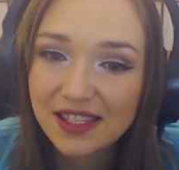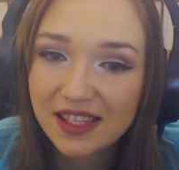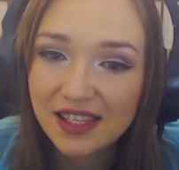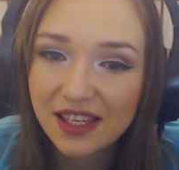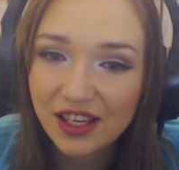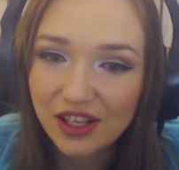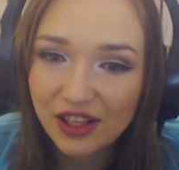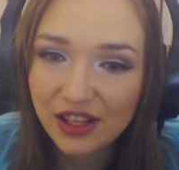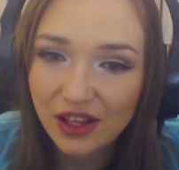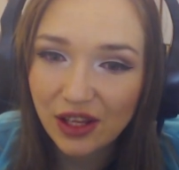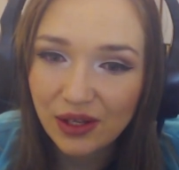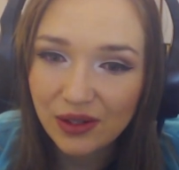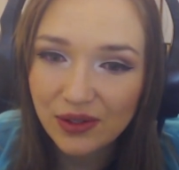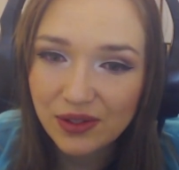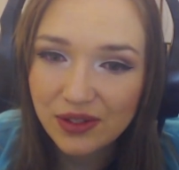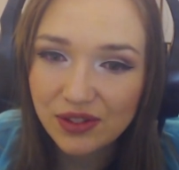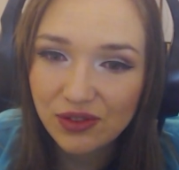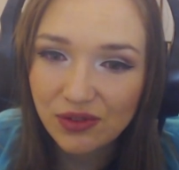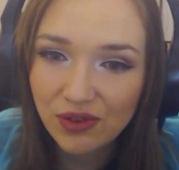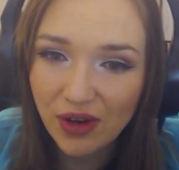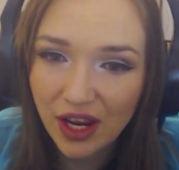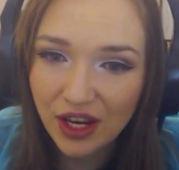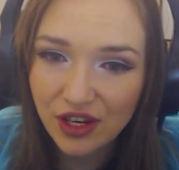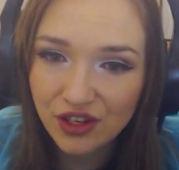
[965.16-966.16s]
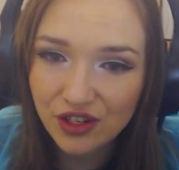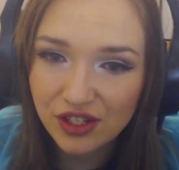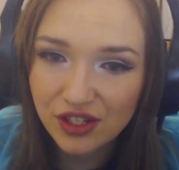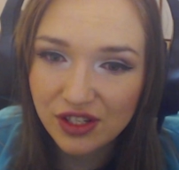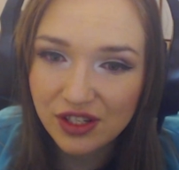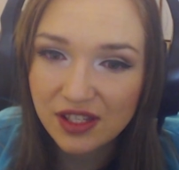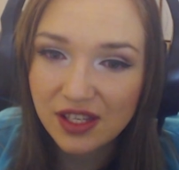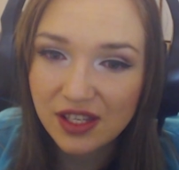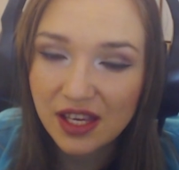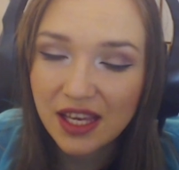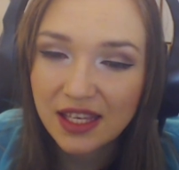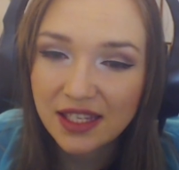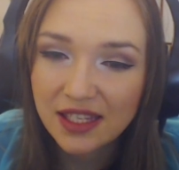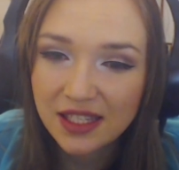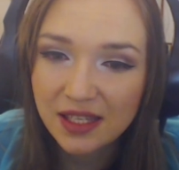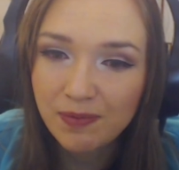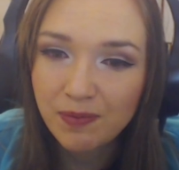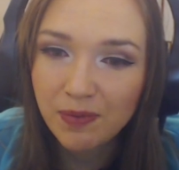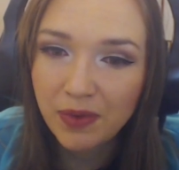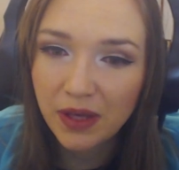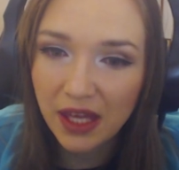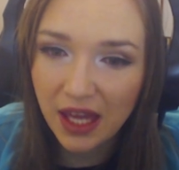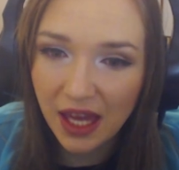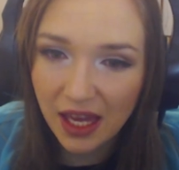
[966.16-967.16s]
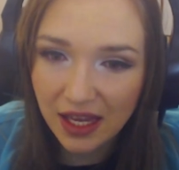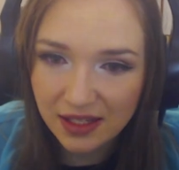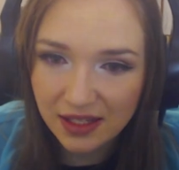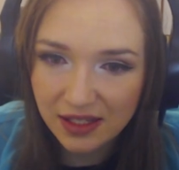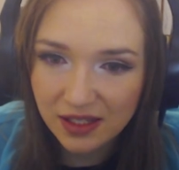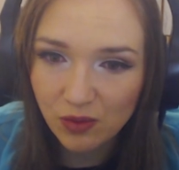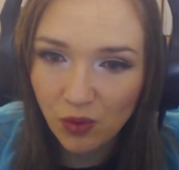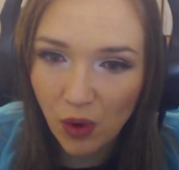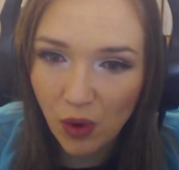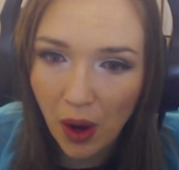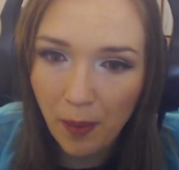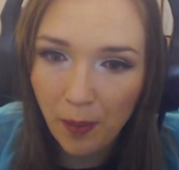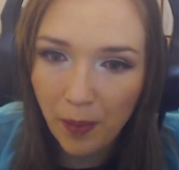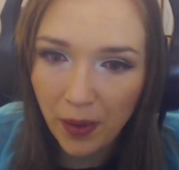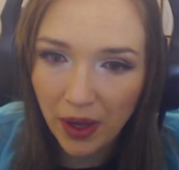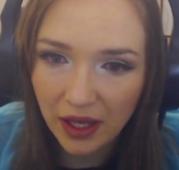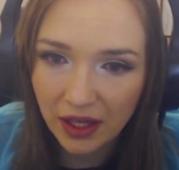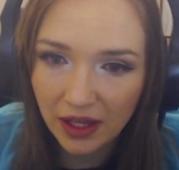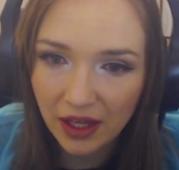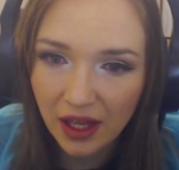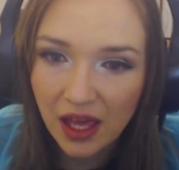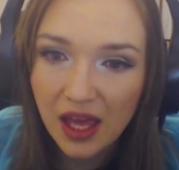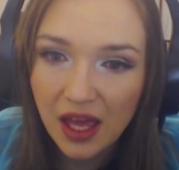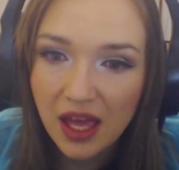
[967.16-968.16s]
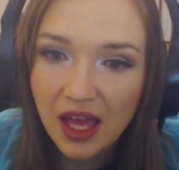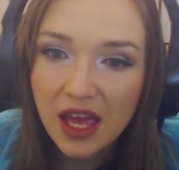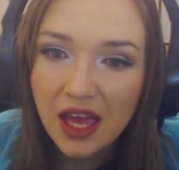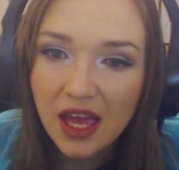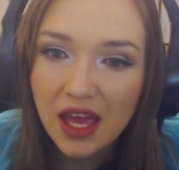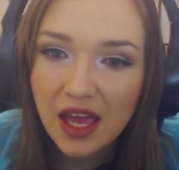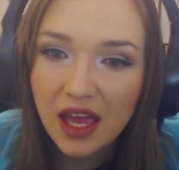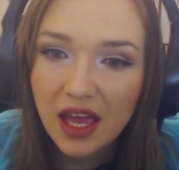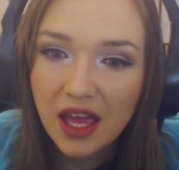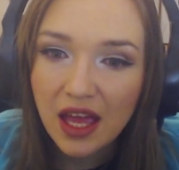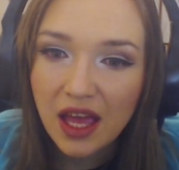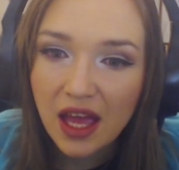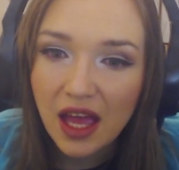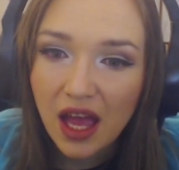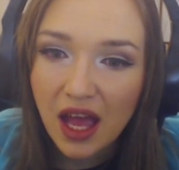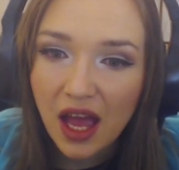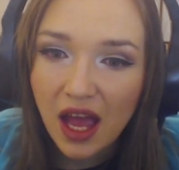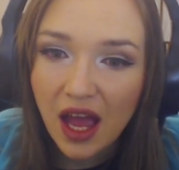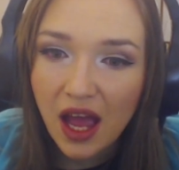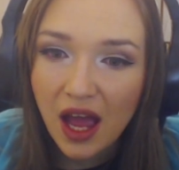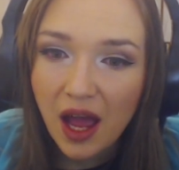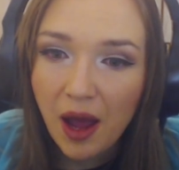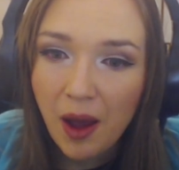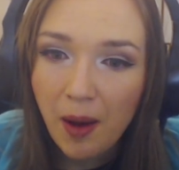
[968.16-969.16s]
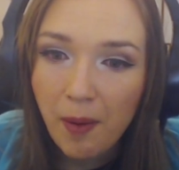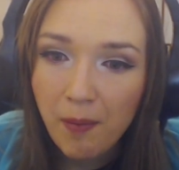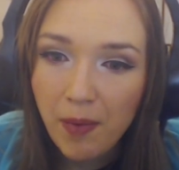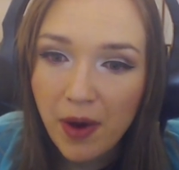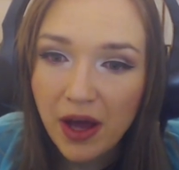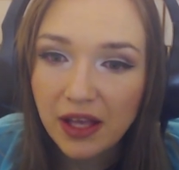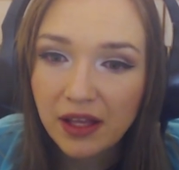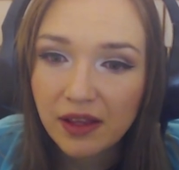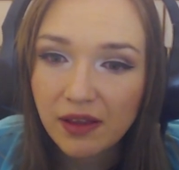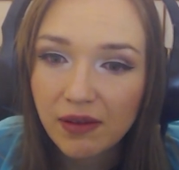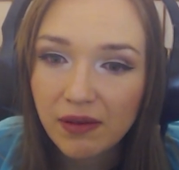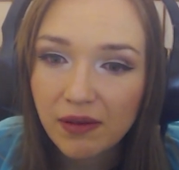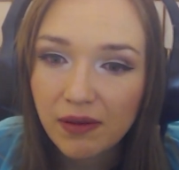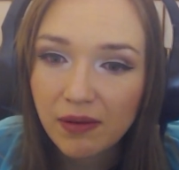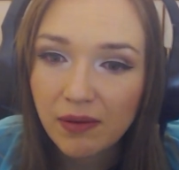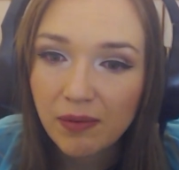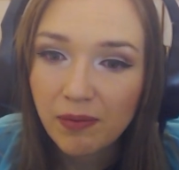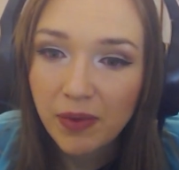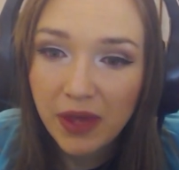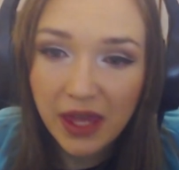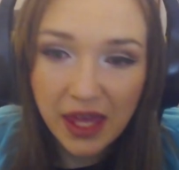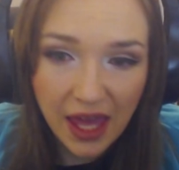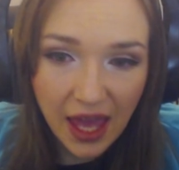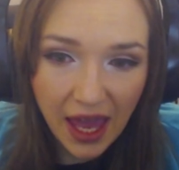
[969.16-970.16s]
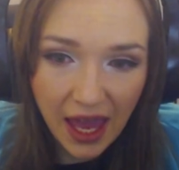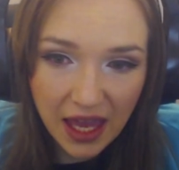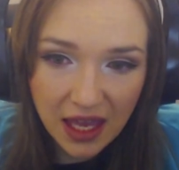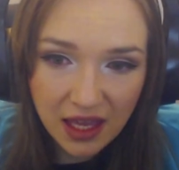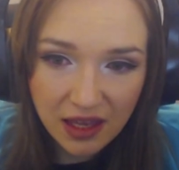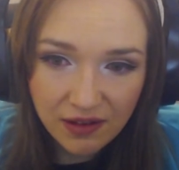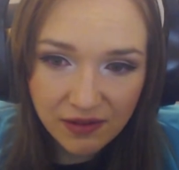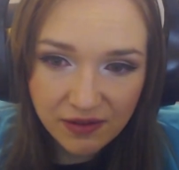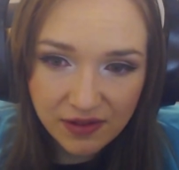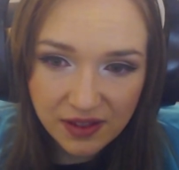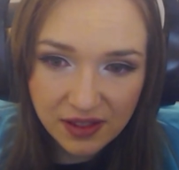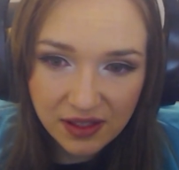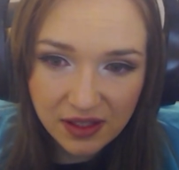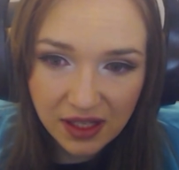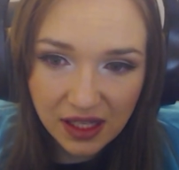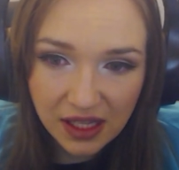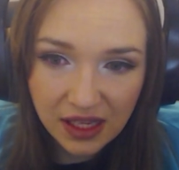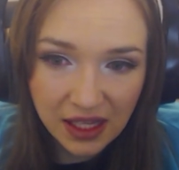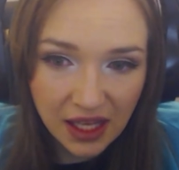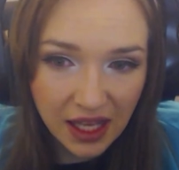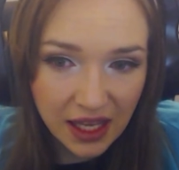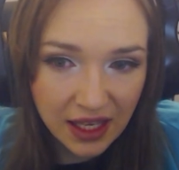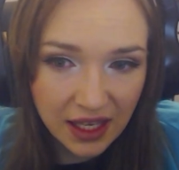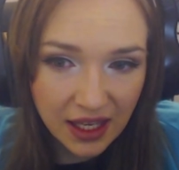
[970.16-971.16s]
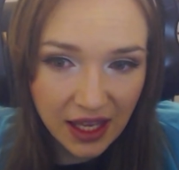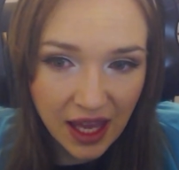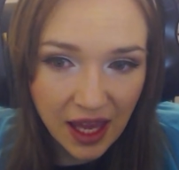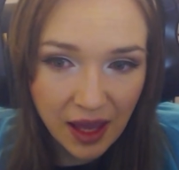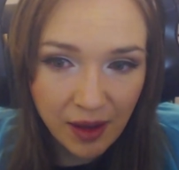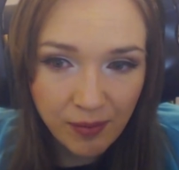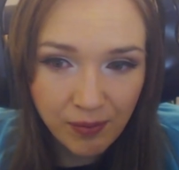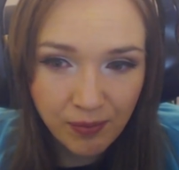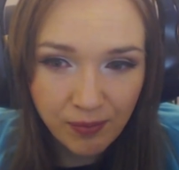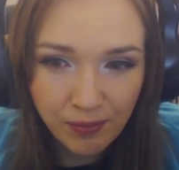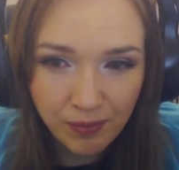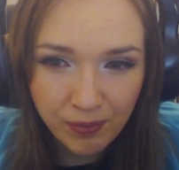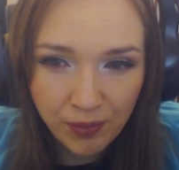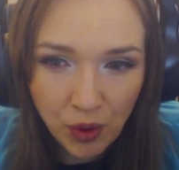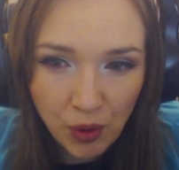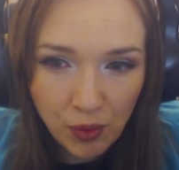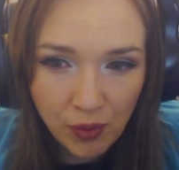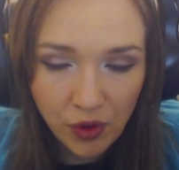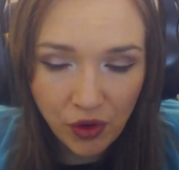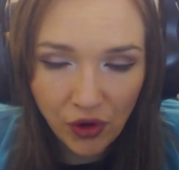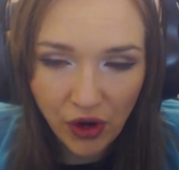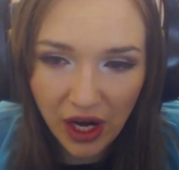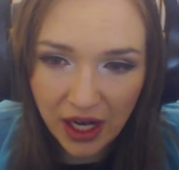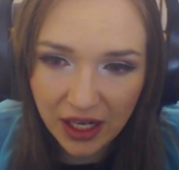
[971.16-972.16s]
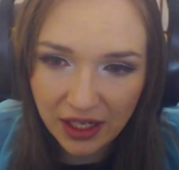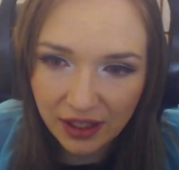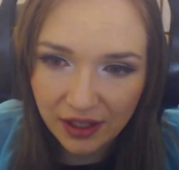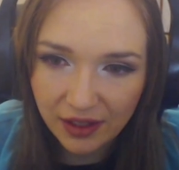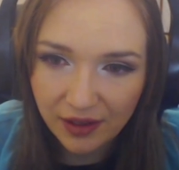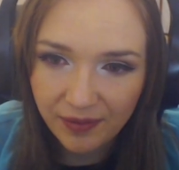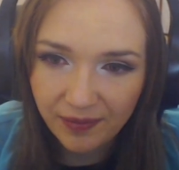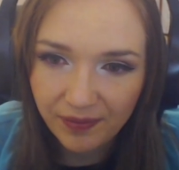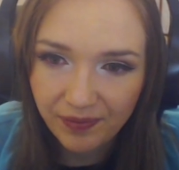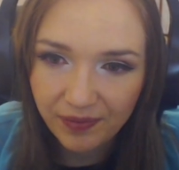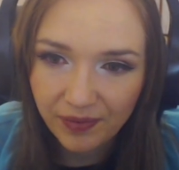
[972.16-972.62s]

is a close ranges DPS weapon, but behaves like a boomerang.